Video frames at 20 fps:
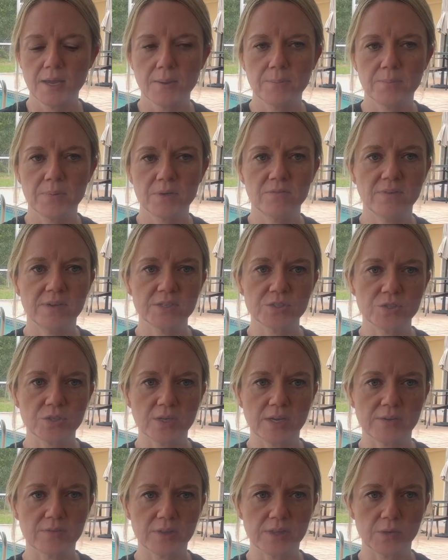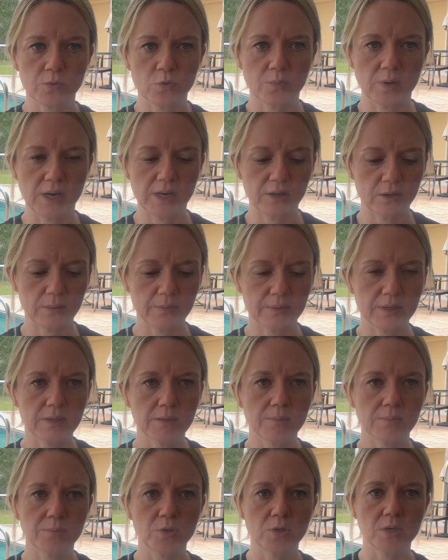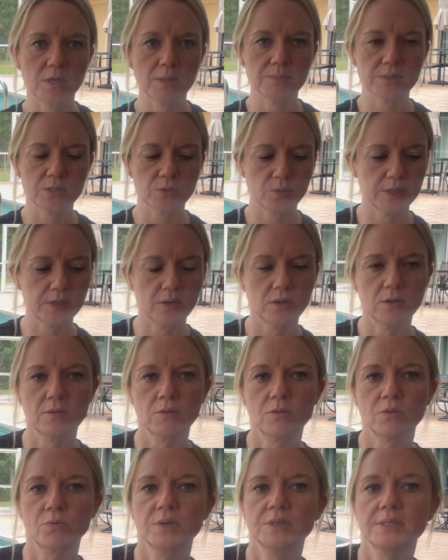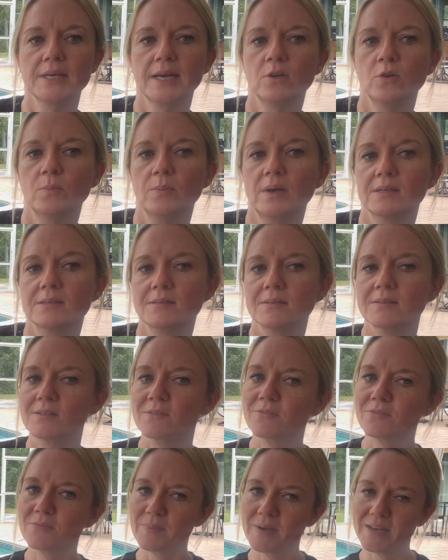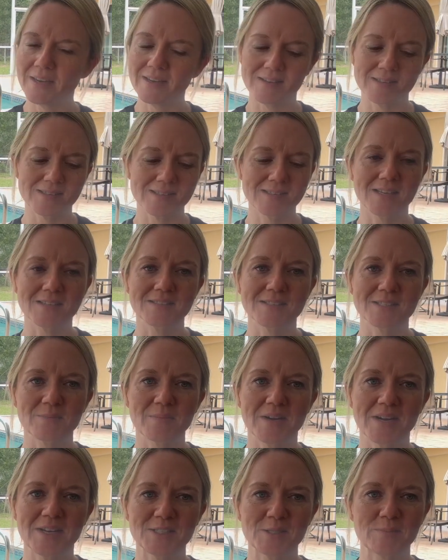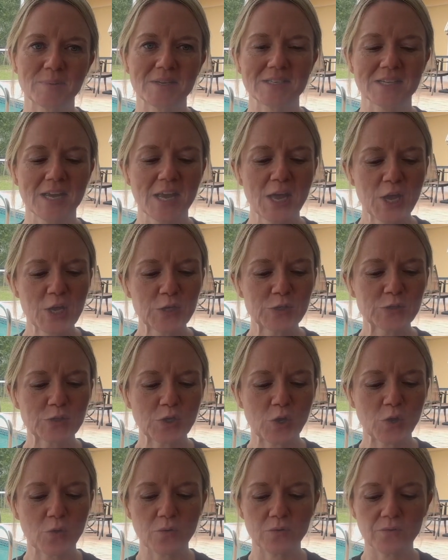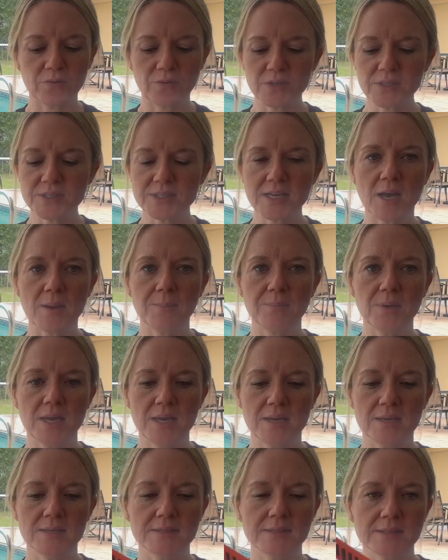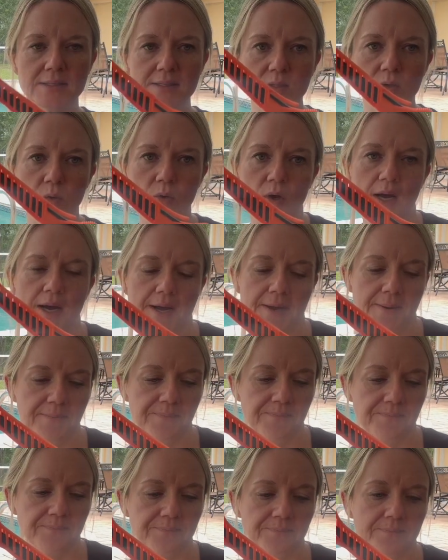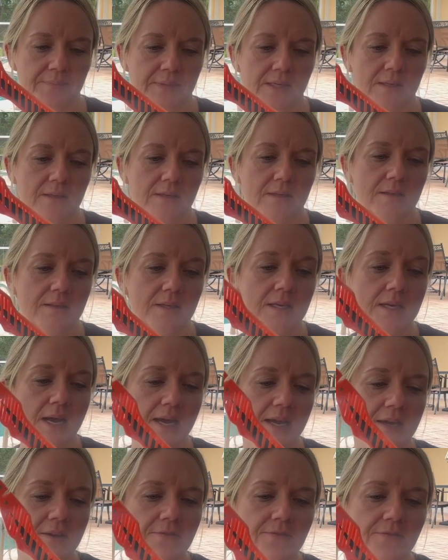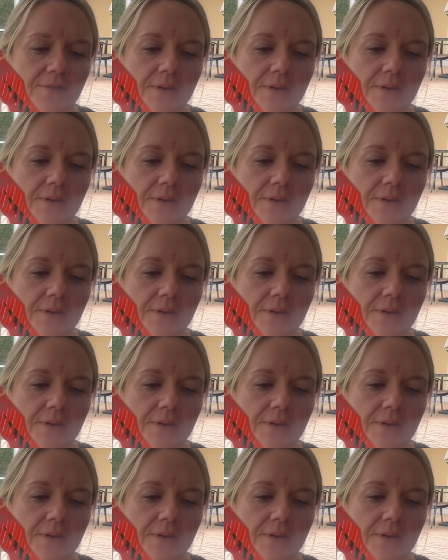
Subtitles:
but eventually everything will probably be put in between all the 3 tackle boxes of my sons and my husband. So first up is the knife,